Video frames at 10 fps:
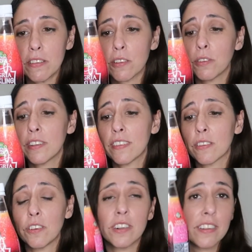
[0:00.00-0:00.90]
So this is
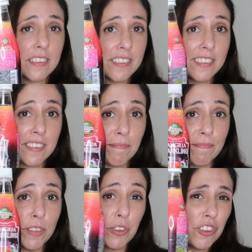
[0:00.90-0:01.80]
good. It's,
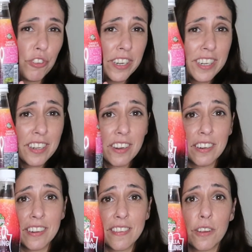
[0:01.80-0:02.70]
you can drink it
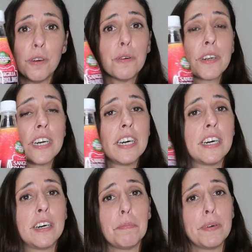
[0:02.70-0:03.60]
on its own,
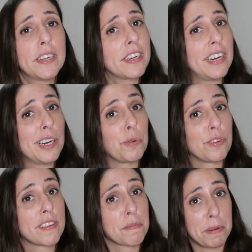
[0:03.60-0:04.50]
but I
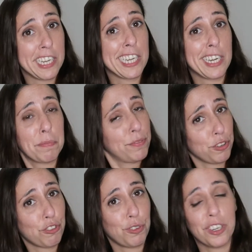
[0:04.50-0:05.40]
would spike it up
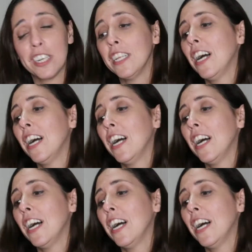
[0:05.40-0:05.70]
for sure.